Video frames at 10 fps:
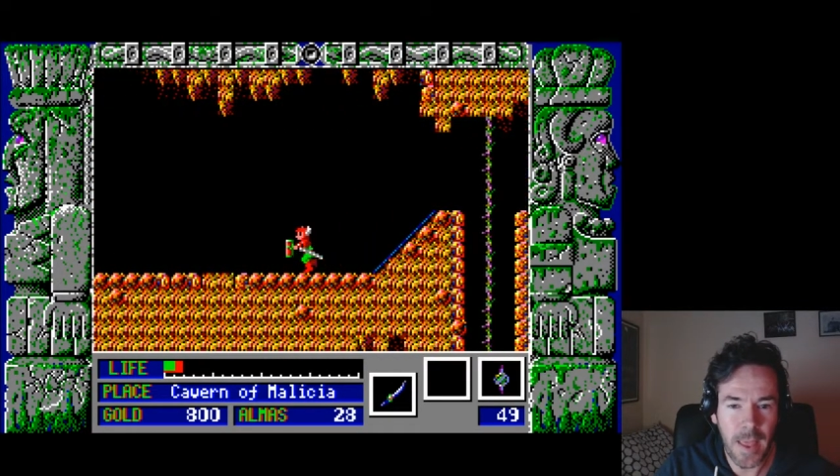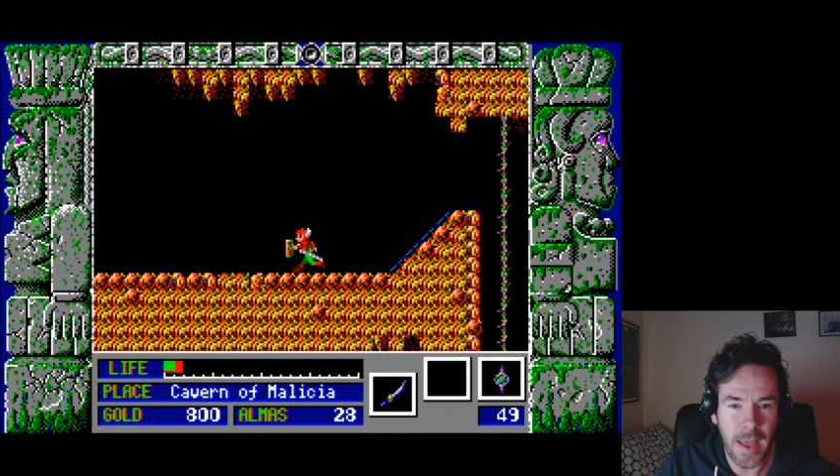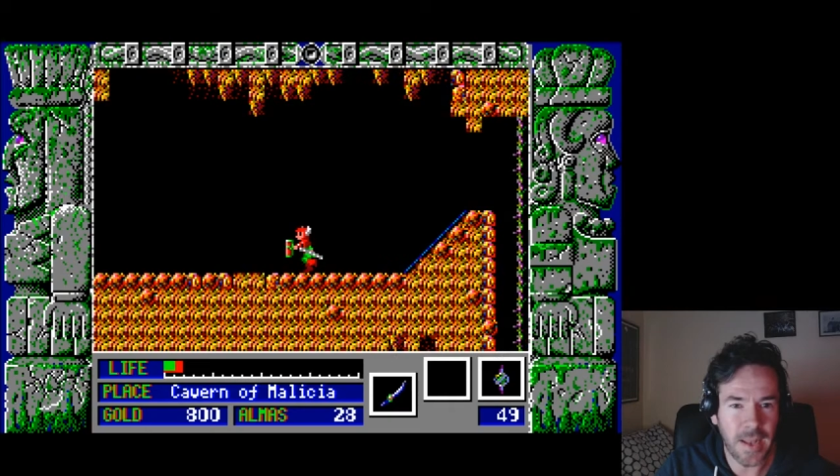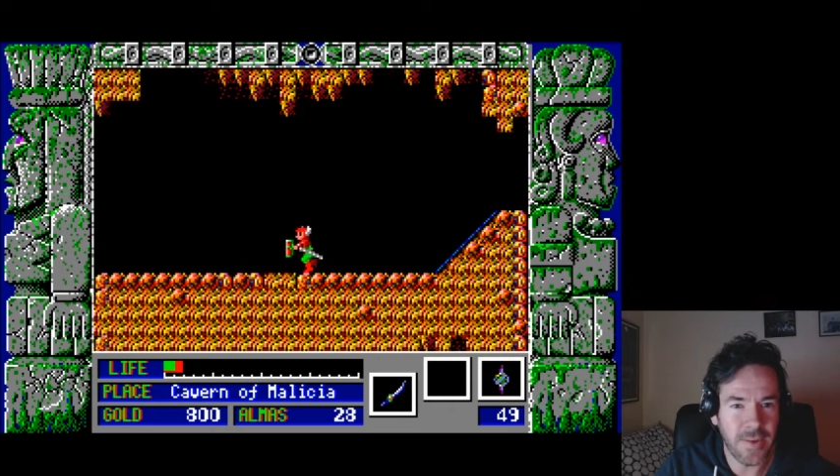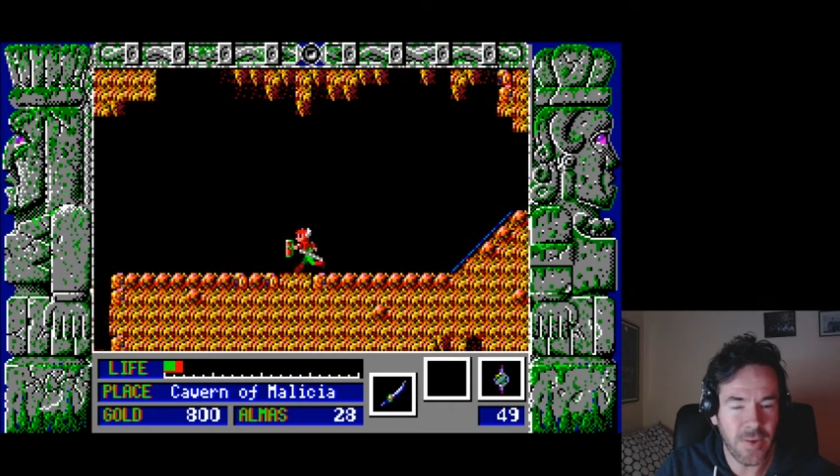
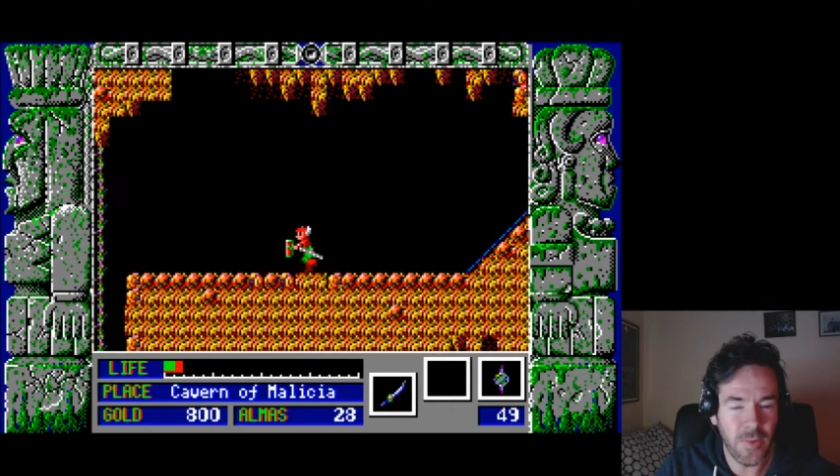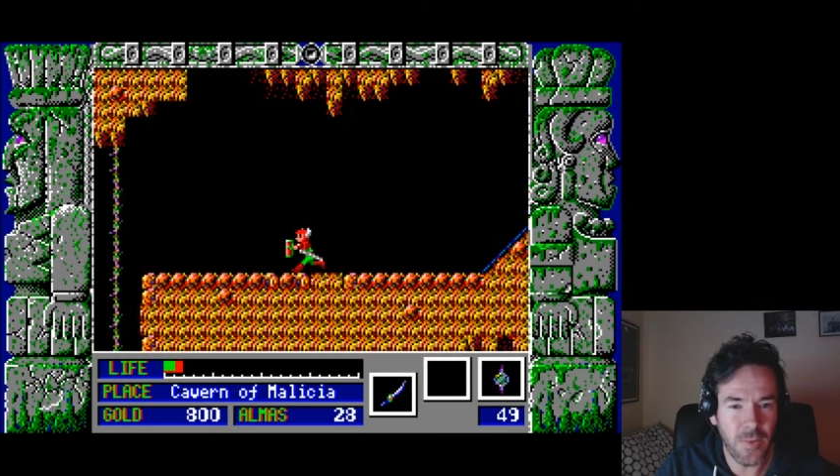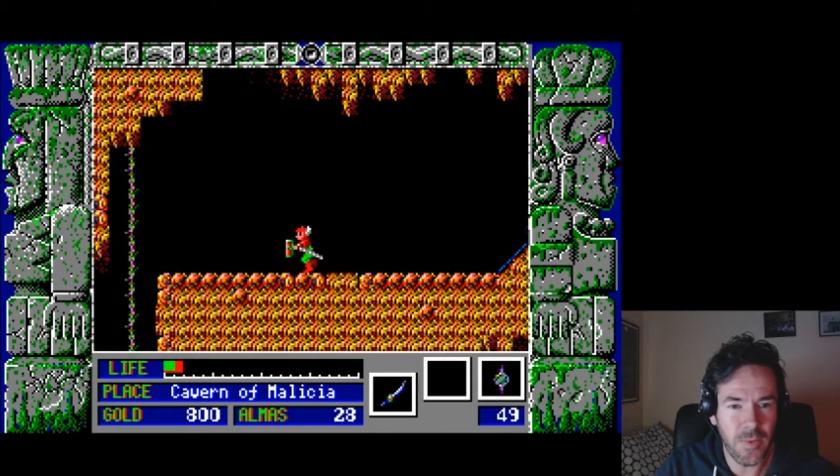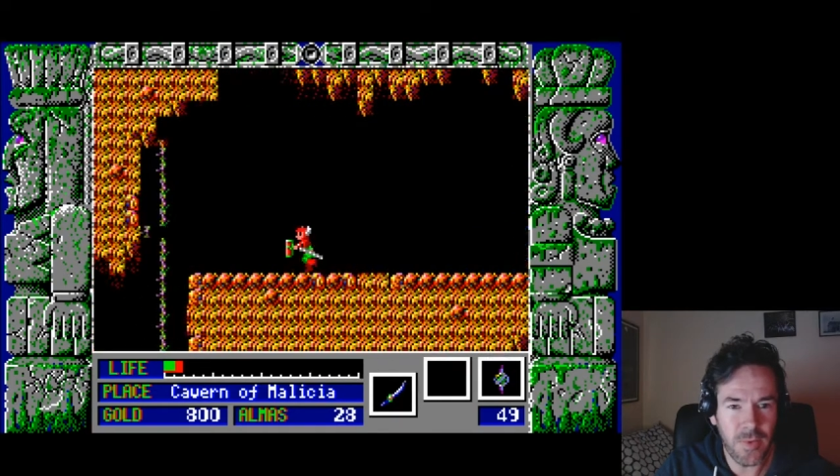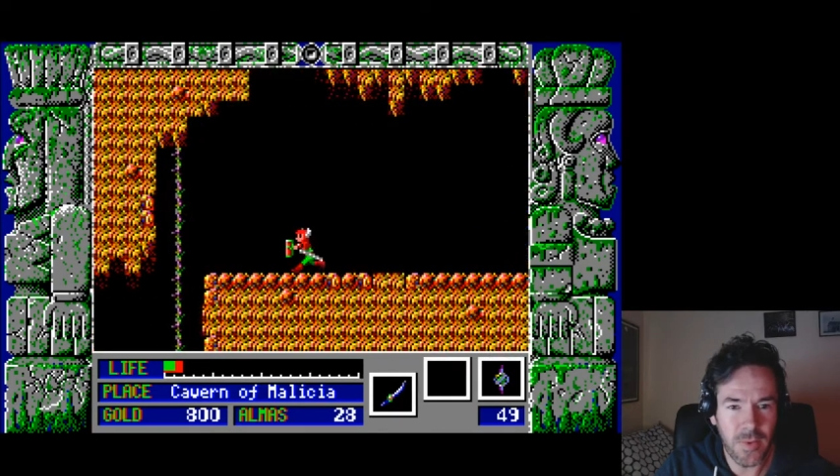And I
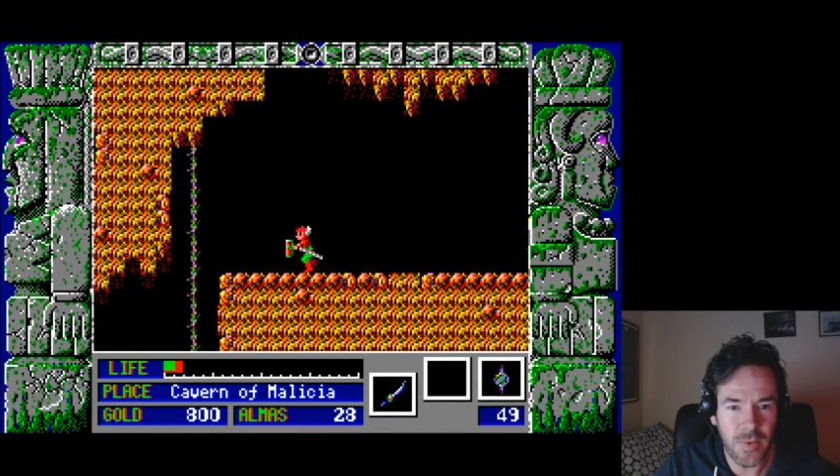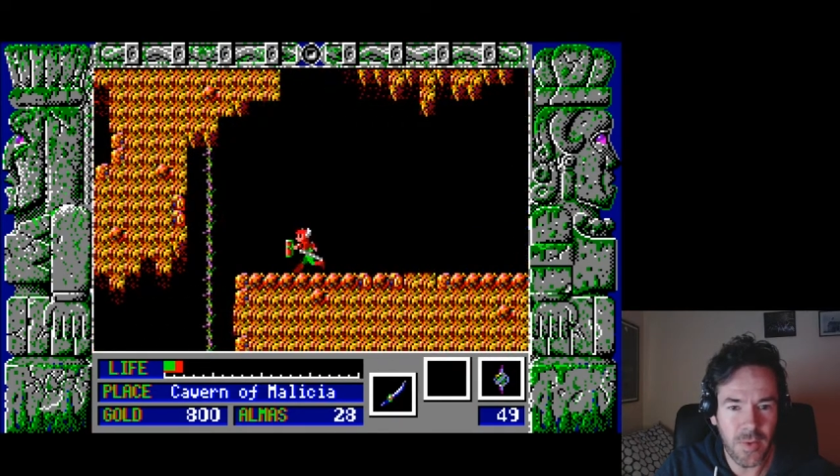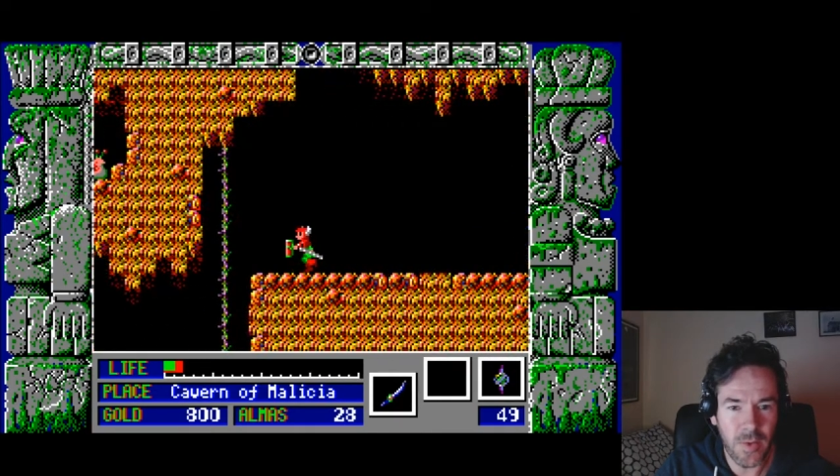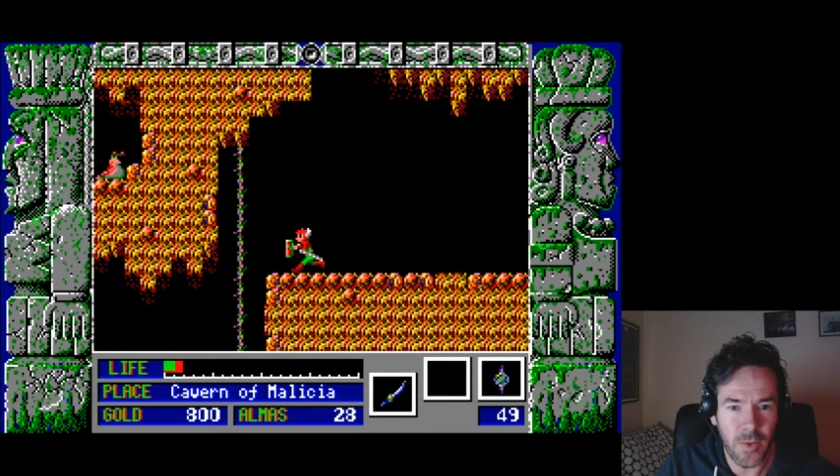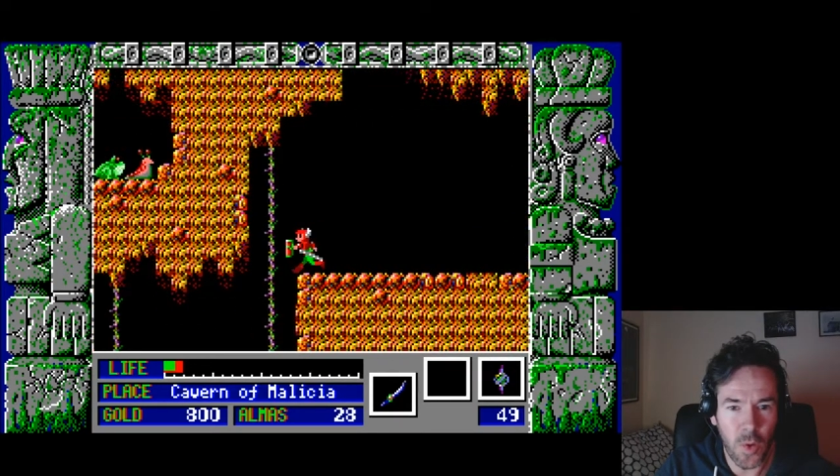don't
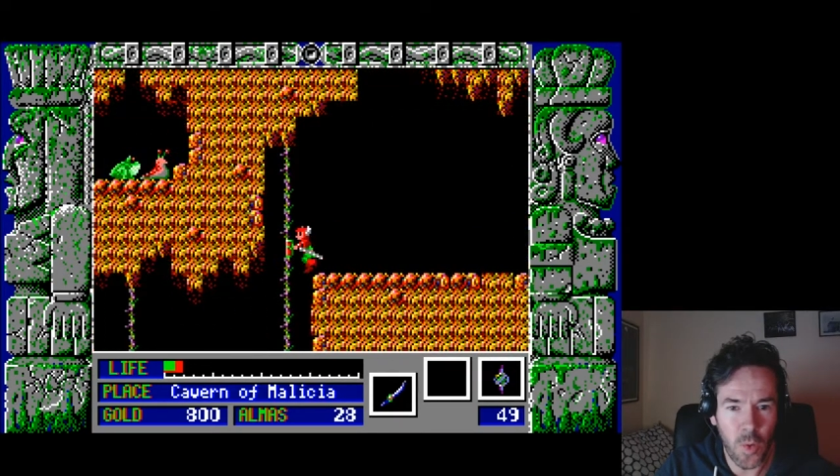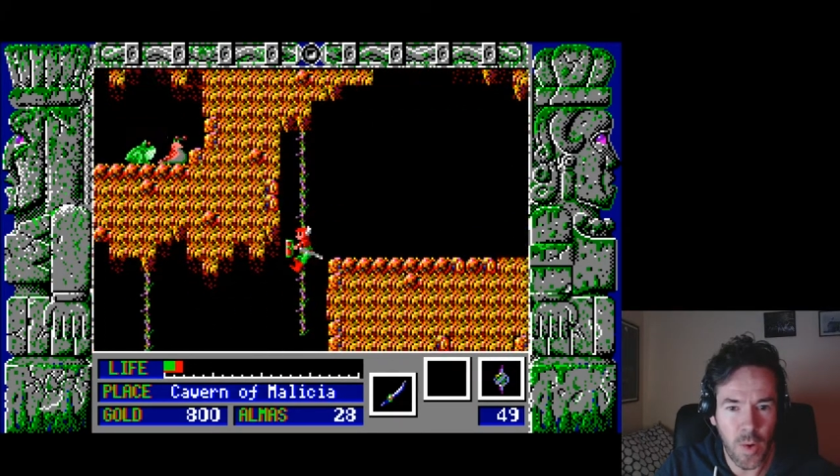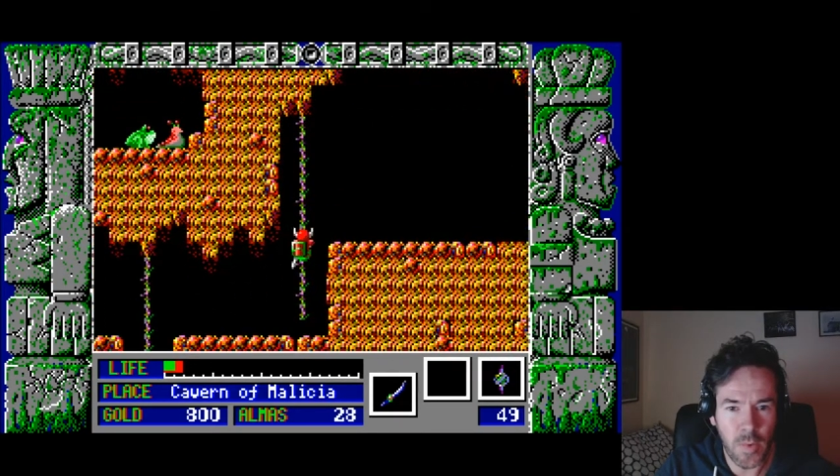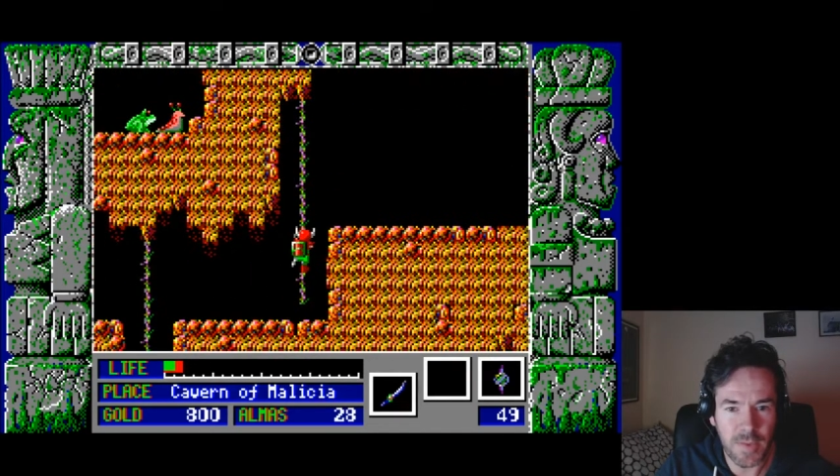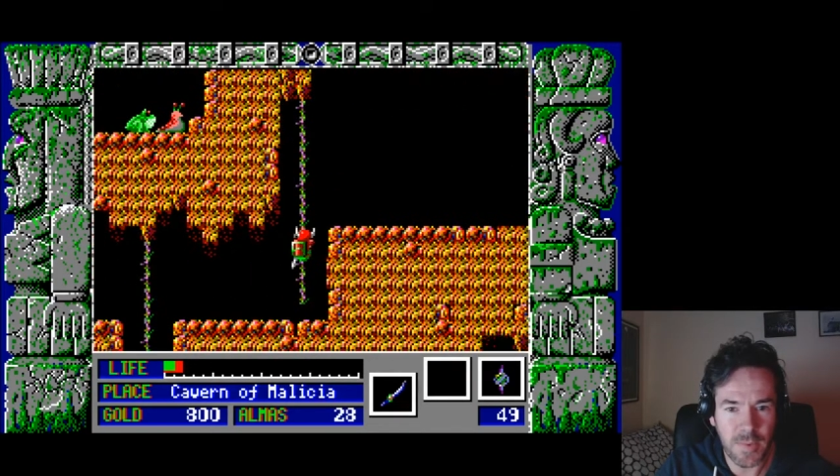know
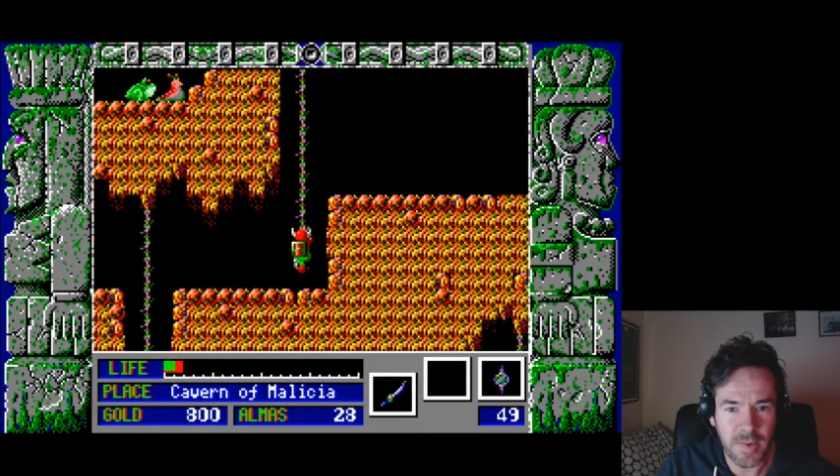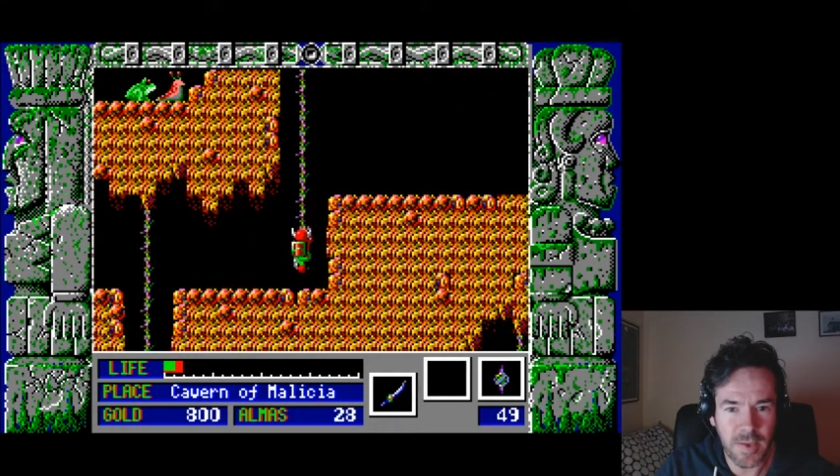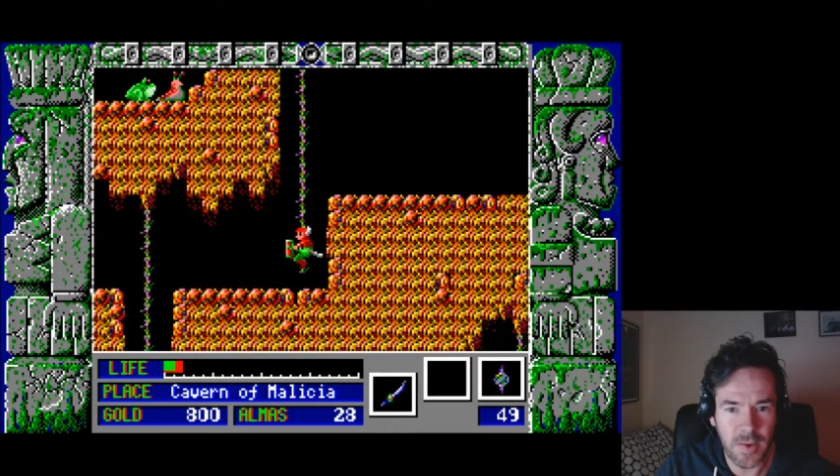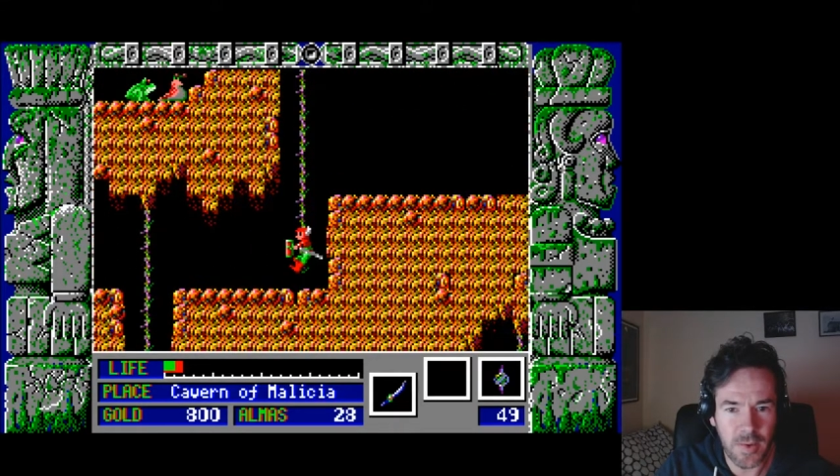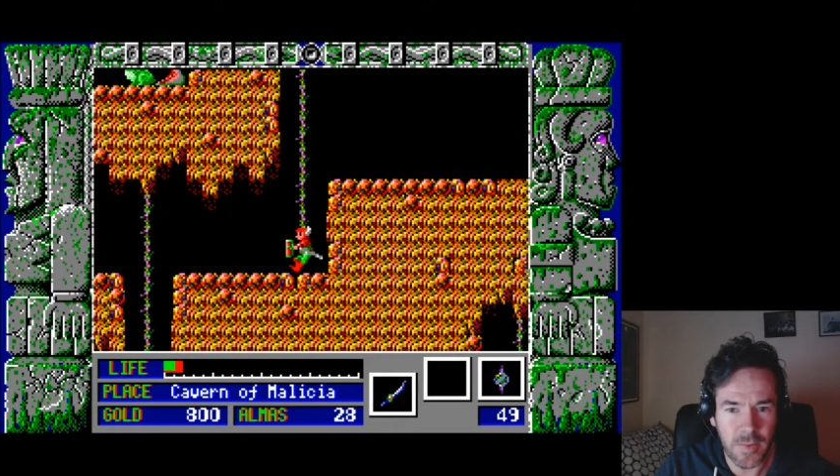where we're supposed to
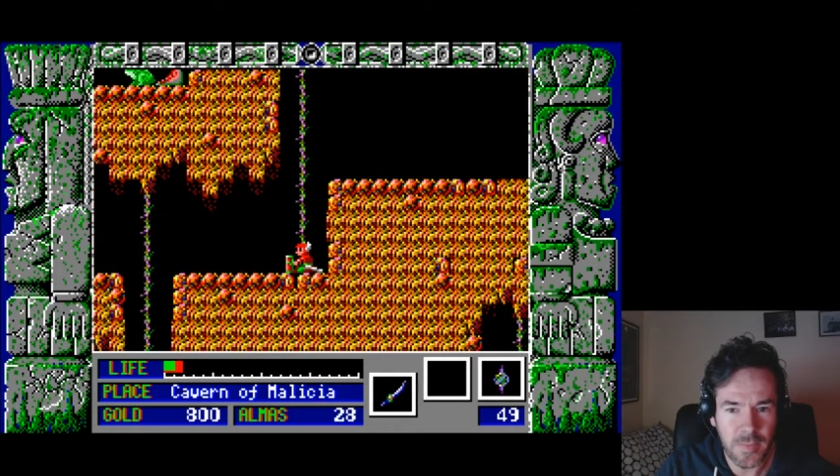go.